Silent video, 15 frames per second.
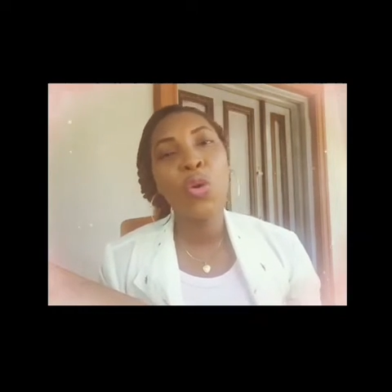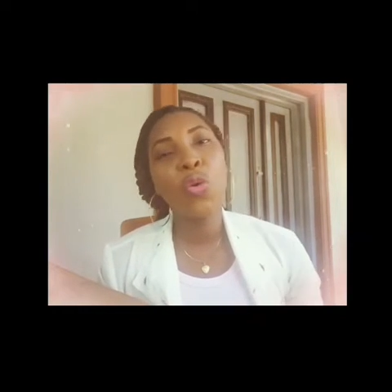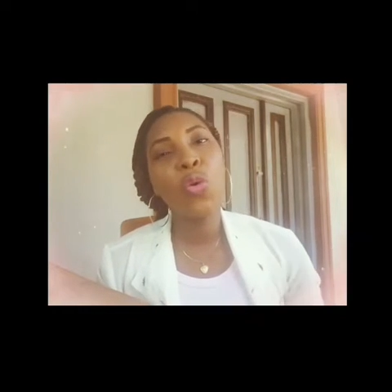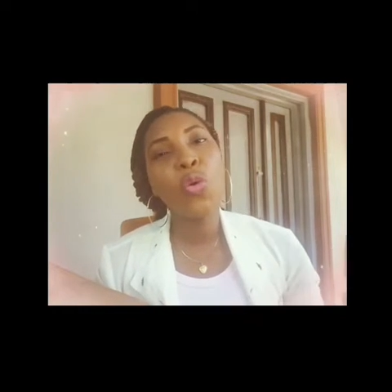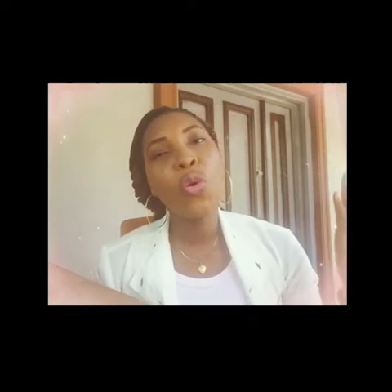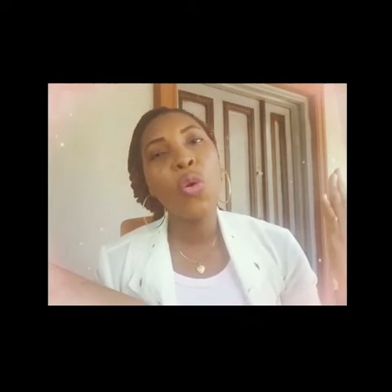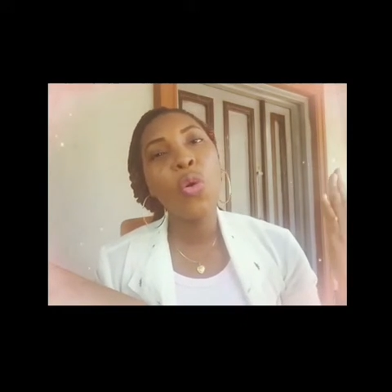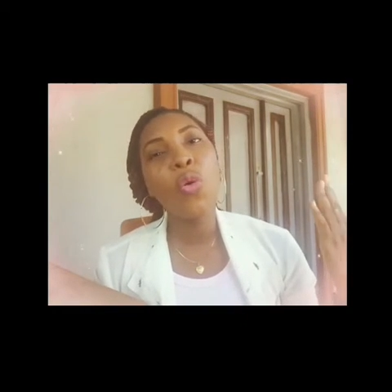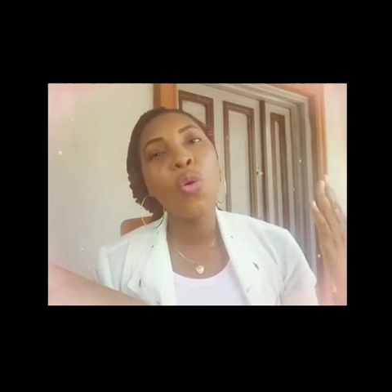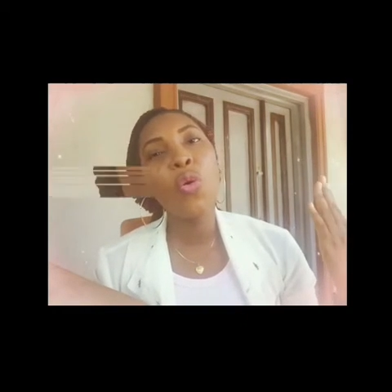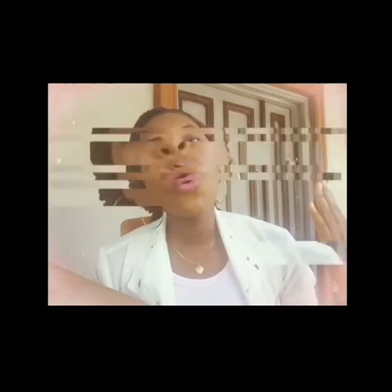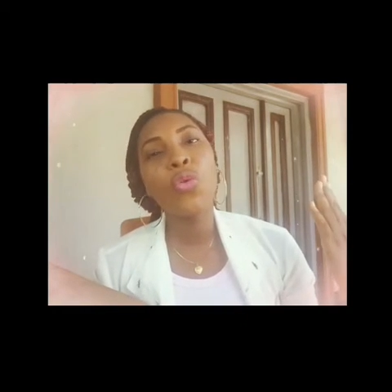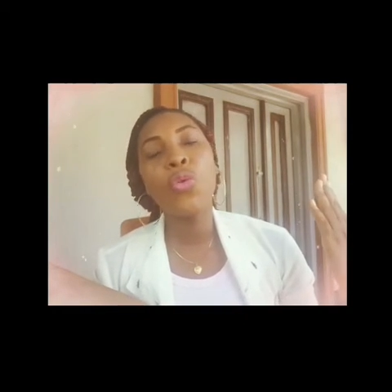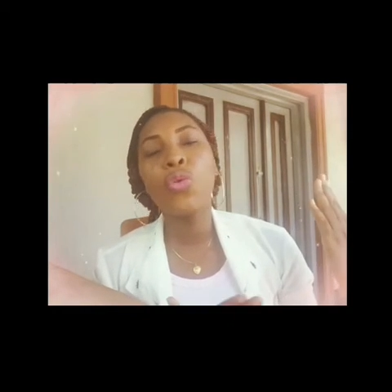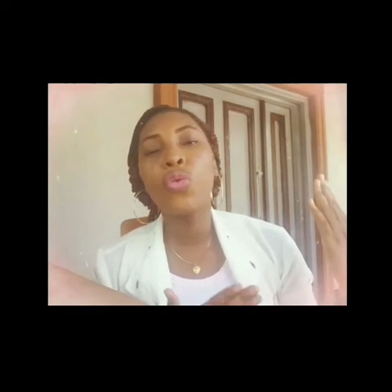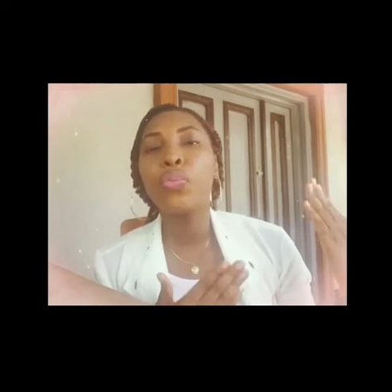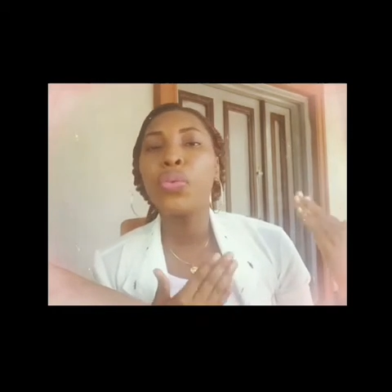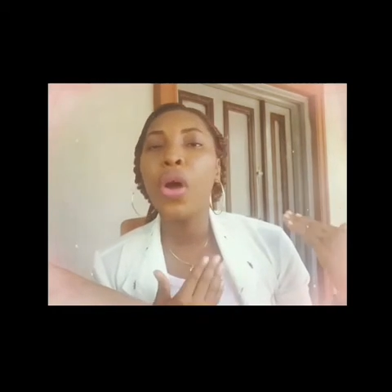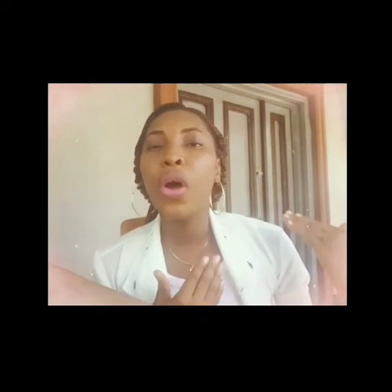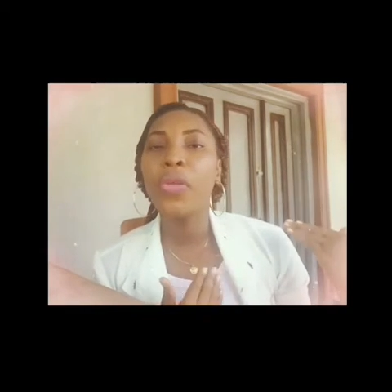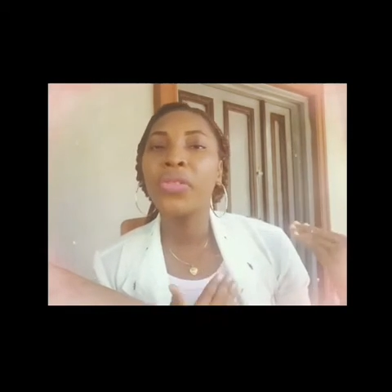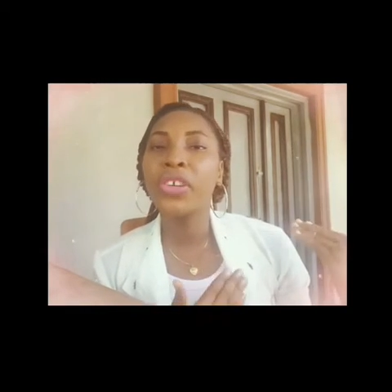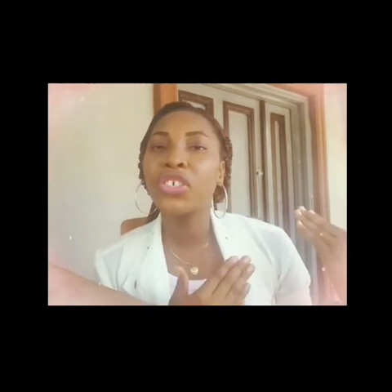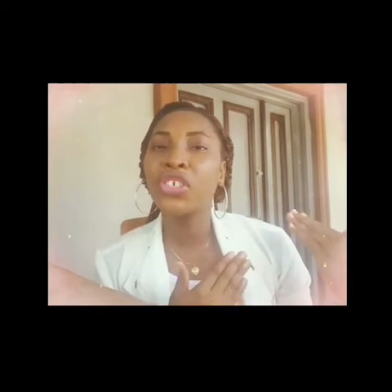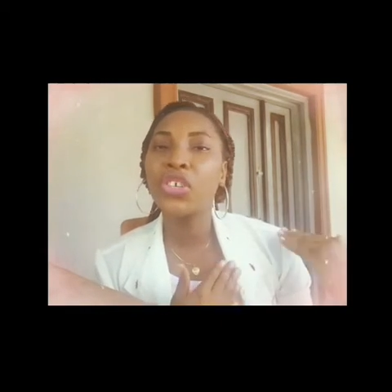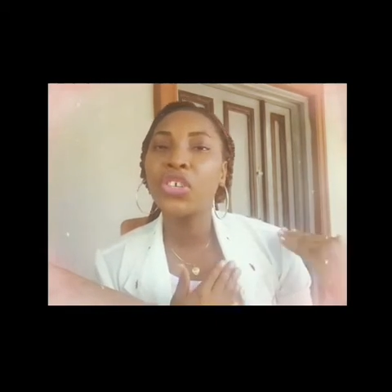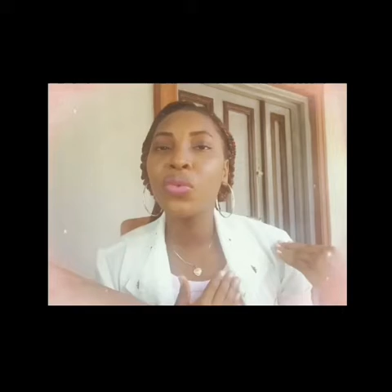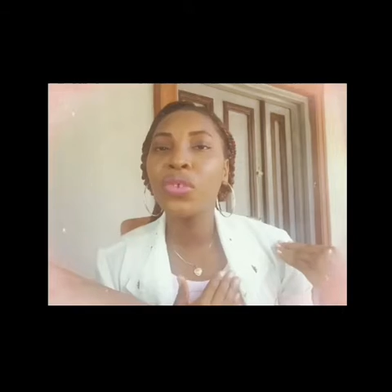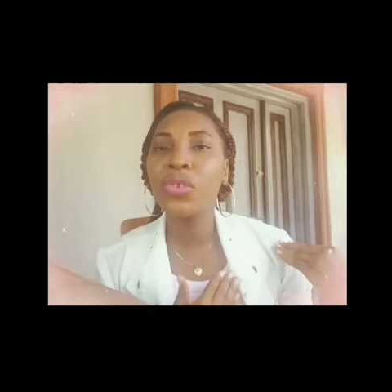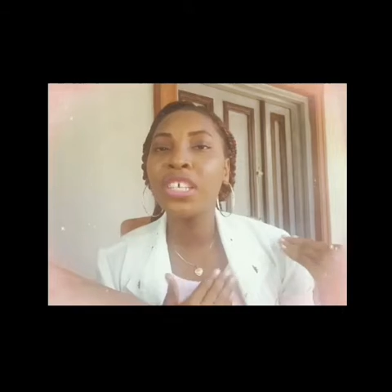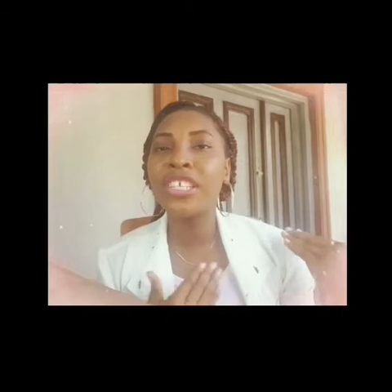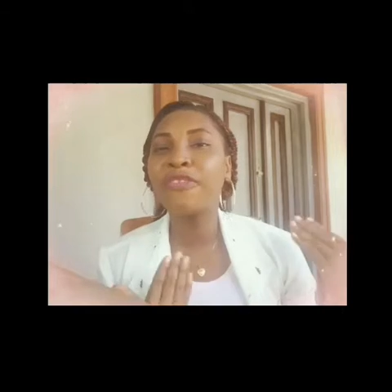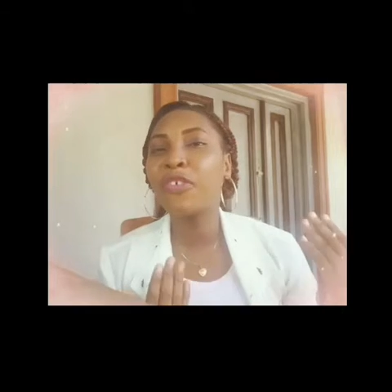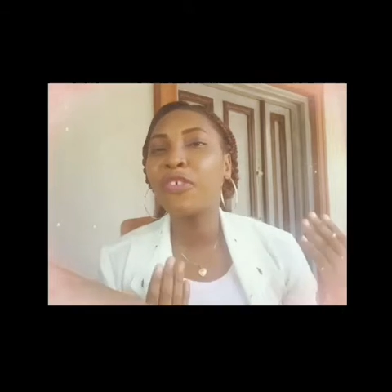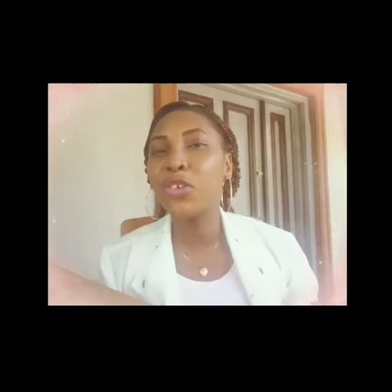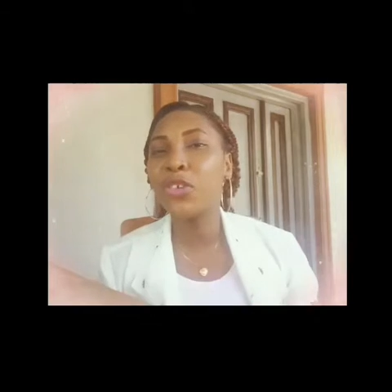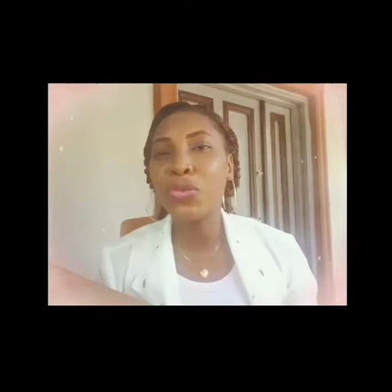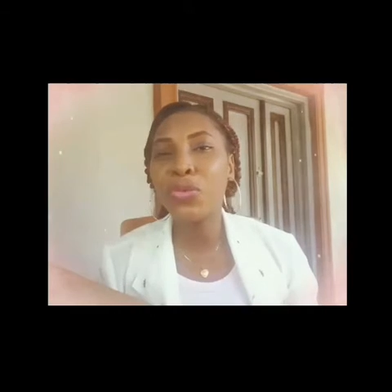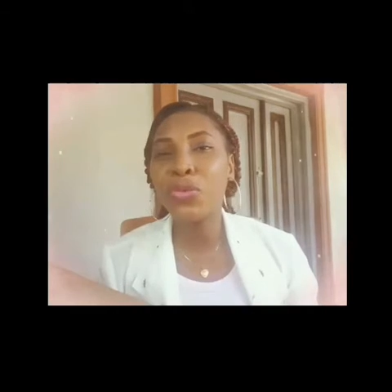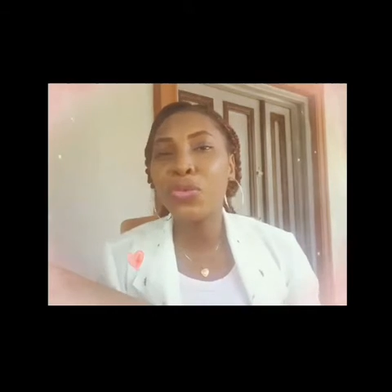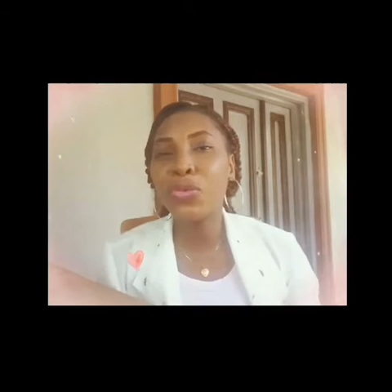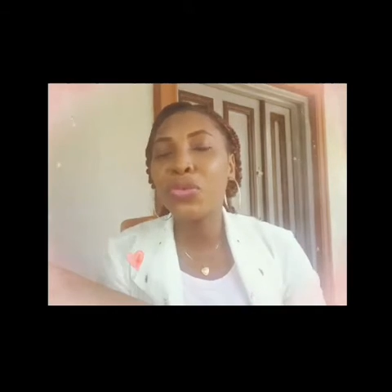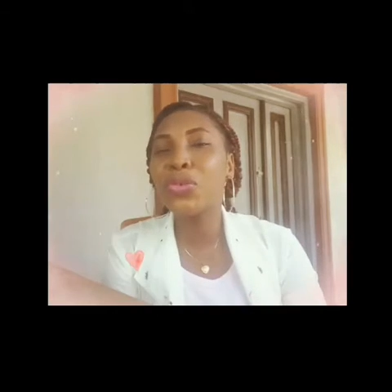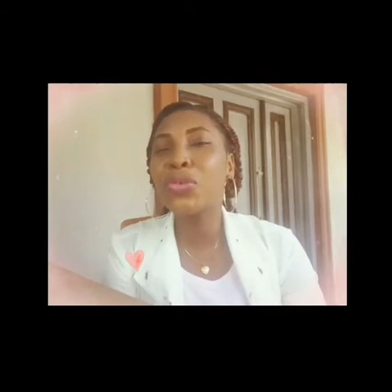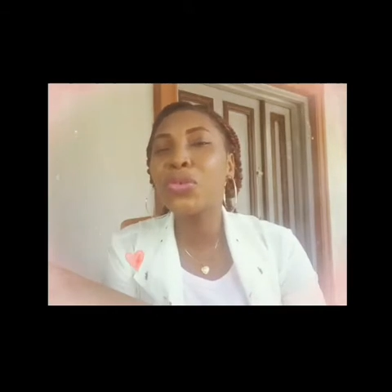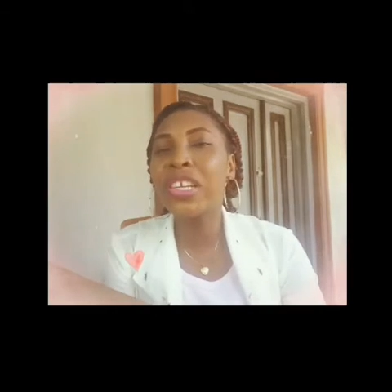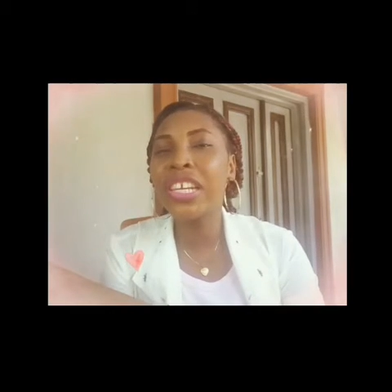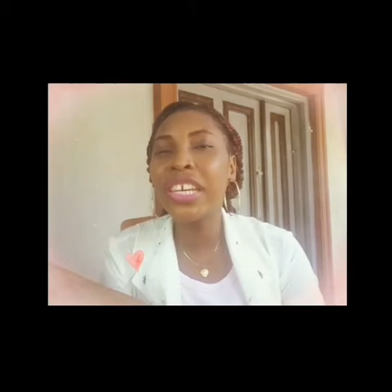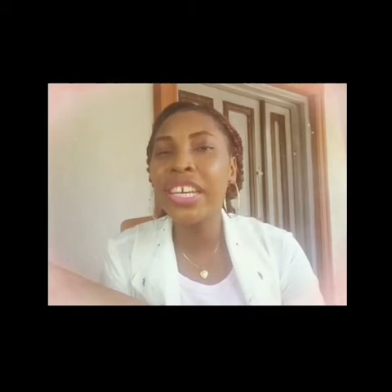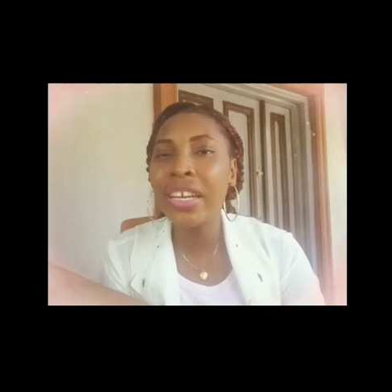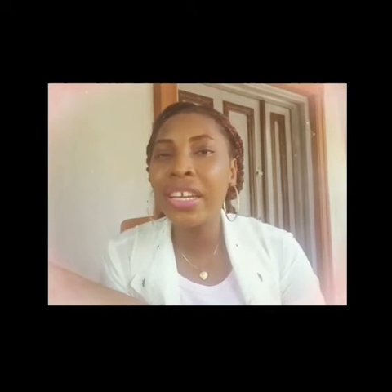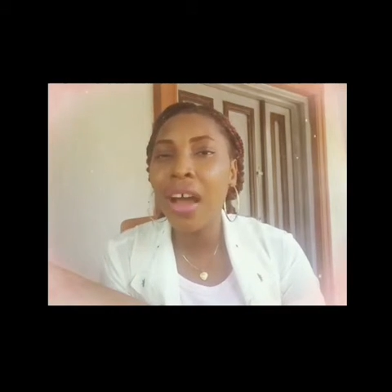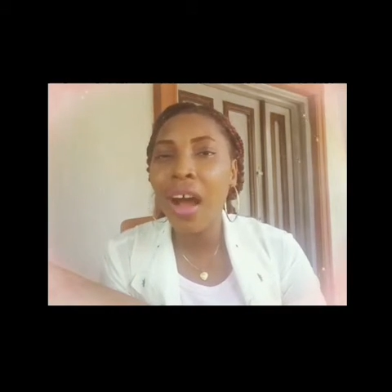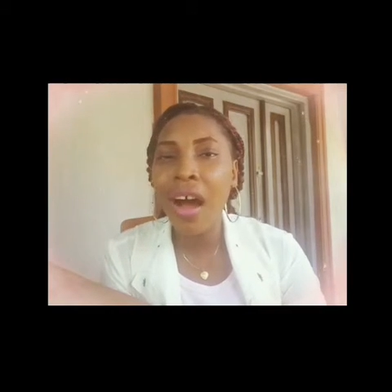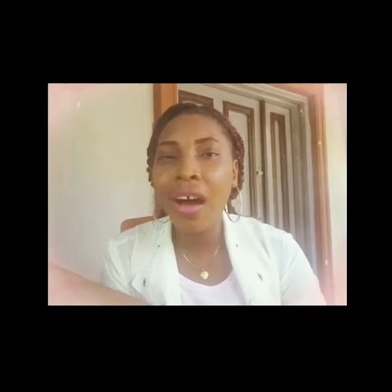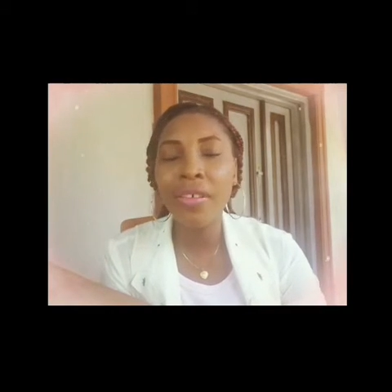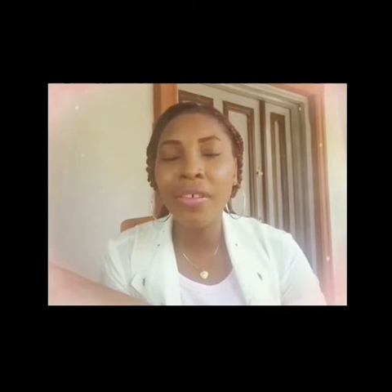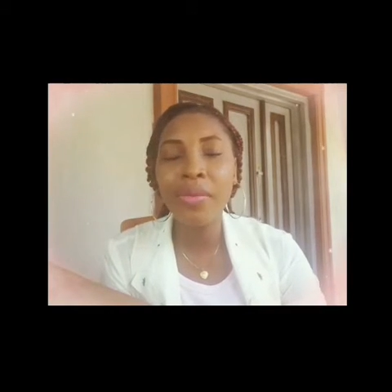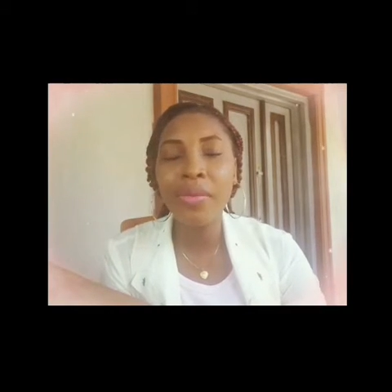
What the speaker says: who brought their shoulders for you to lean on.